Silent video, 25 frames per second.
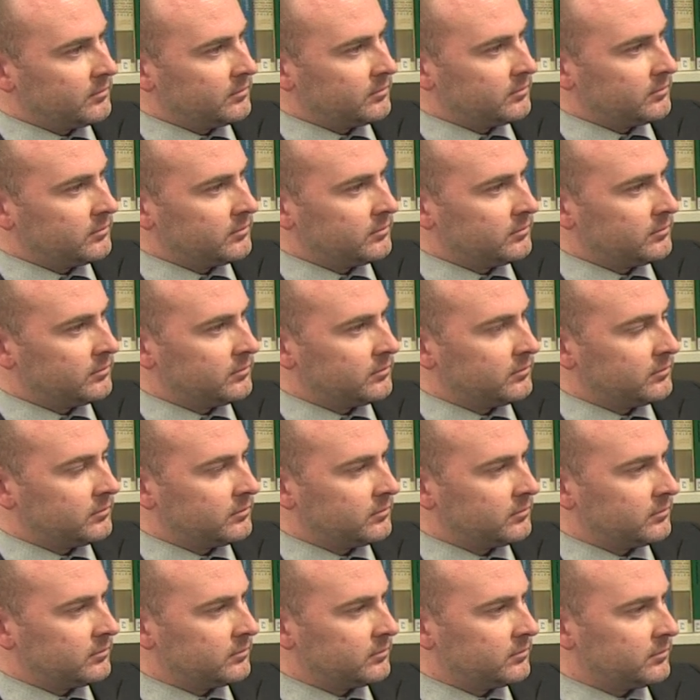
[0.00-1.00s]

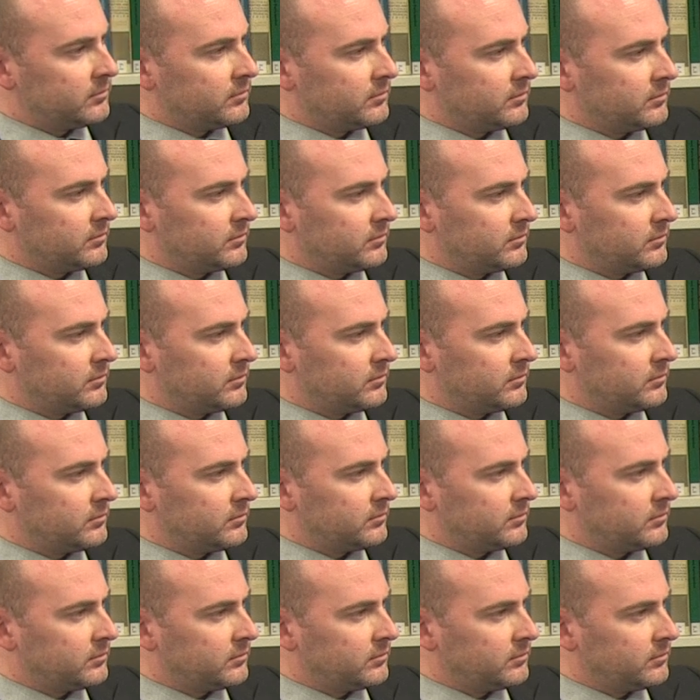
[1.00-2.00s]

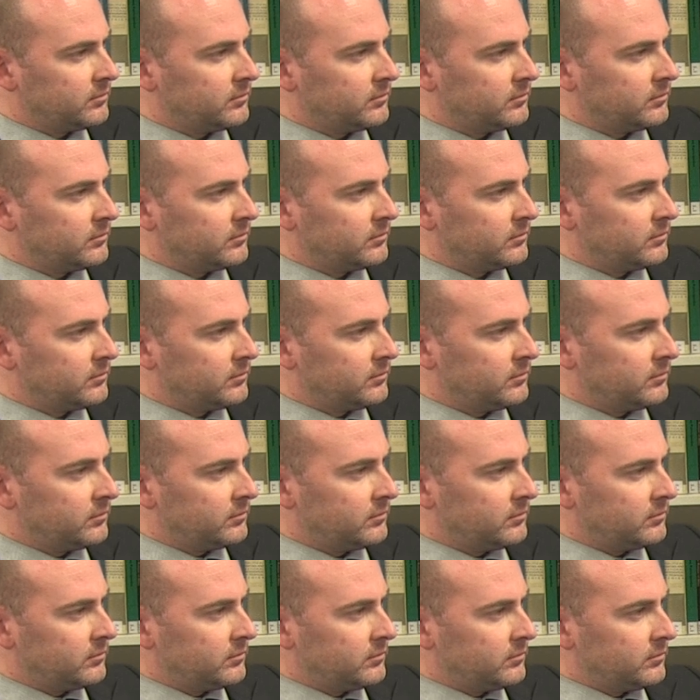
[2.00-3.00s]

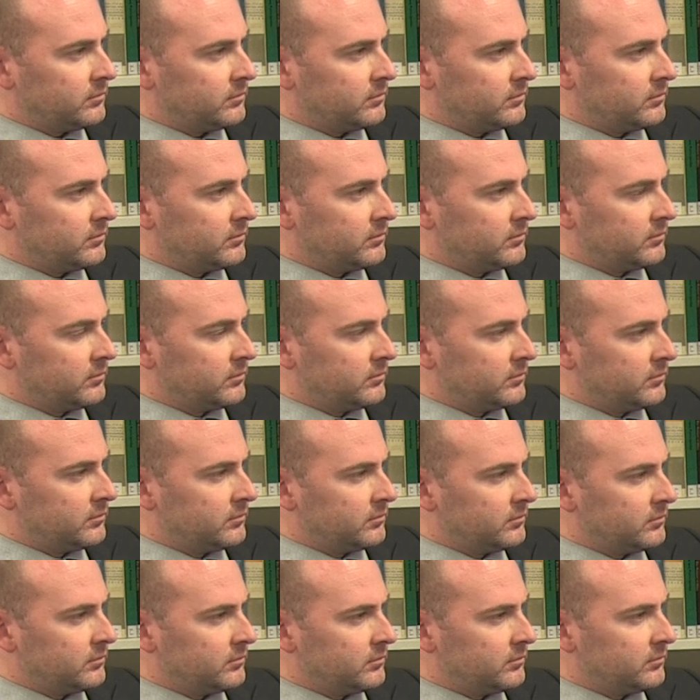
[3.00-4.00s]

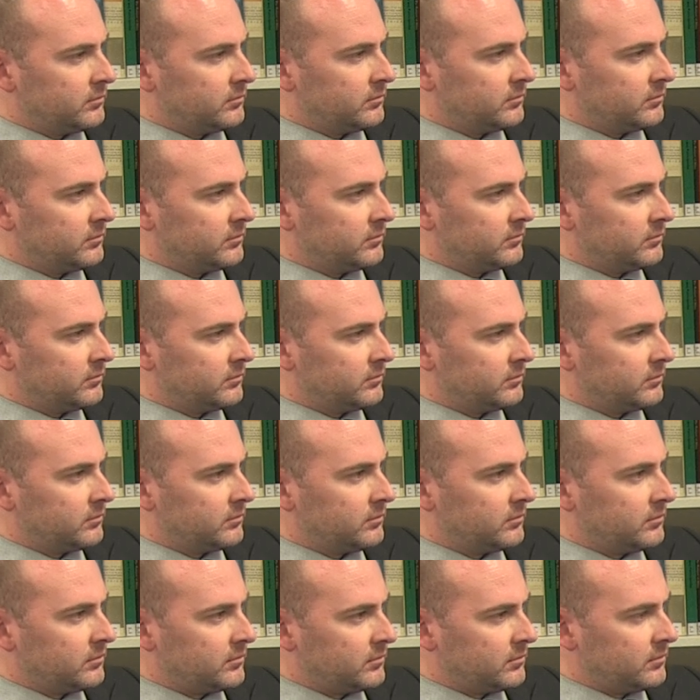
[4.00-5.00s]

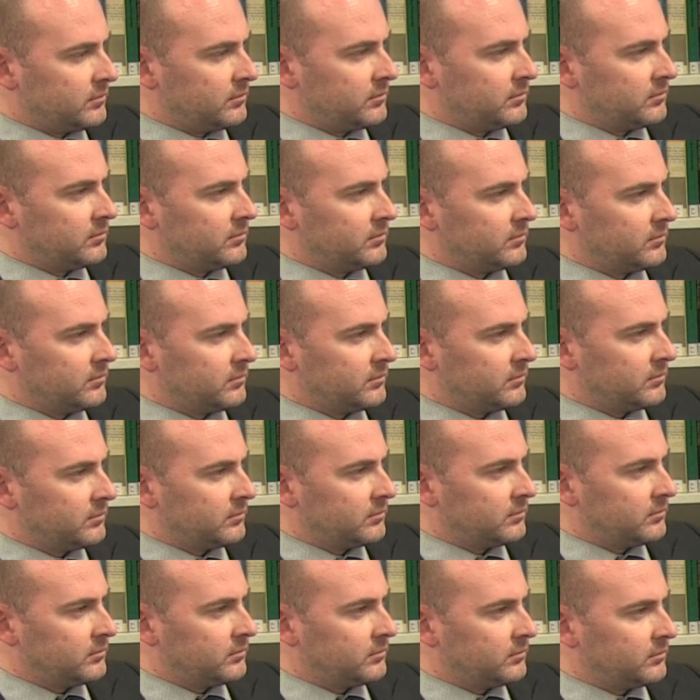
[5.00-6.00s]

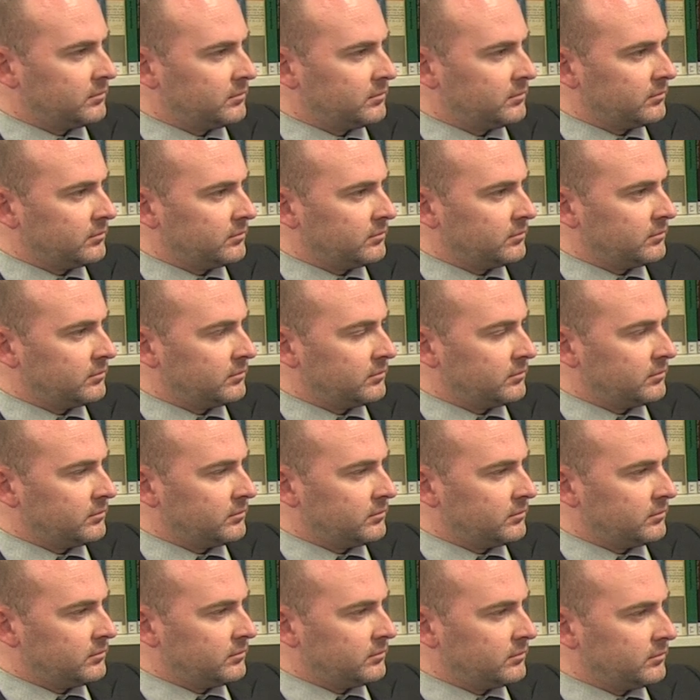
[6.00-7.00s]

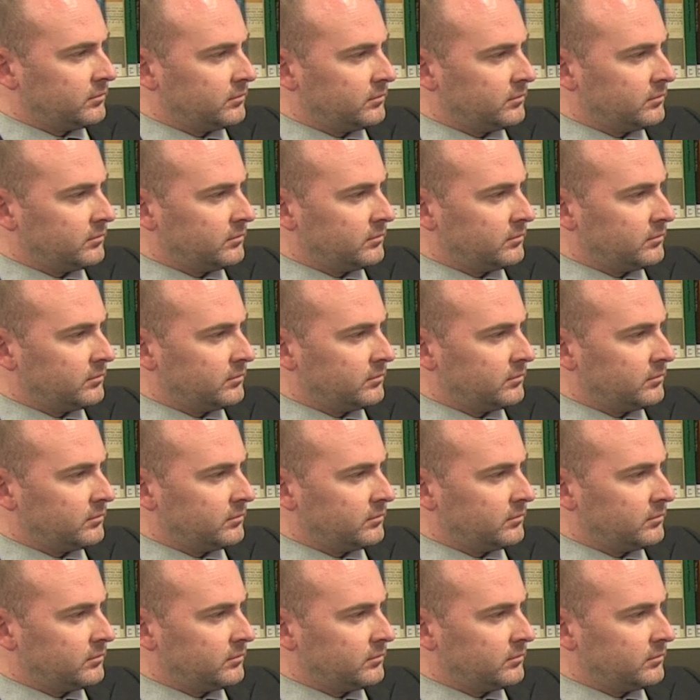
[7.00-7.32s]
The person shown says nothing.